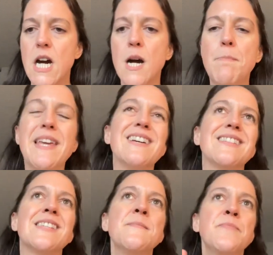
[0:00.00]

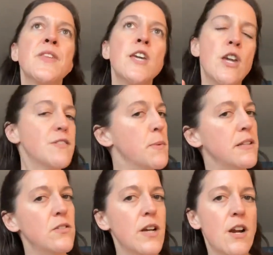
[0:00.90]
Because you have to be a
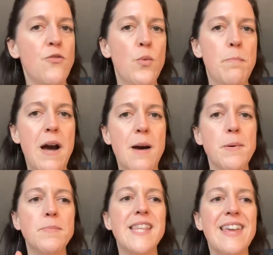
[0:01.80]
little careful with
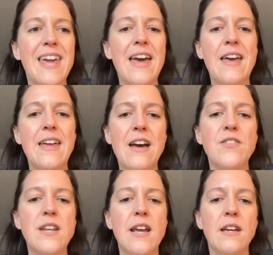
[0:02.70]
pop-ups. They can have
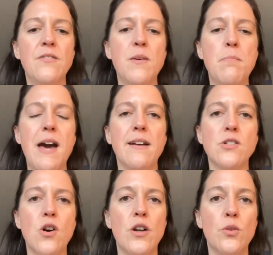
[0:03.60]
a negative impact
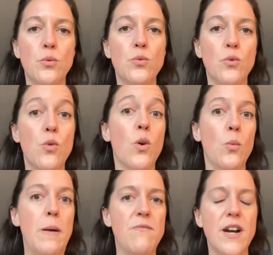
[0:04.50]
on Google Core
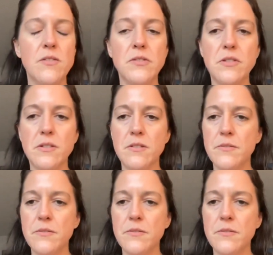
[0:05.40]
Web Vitals.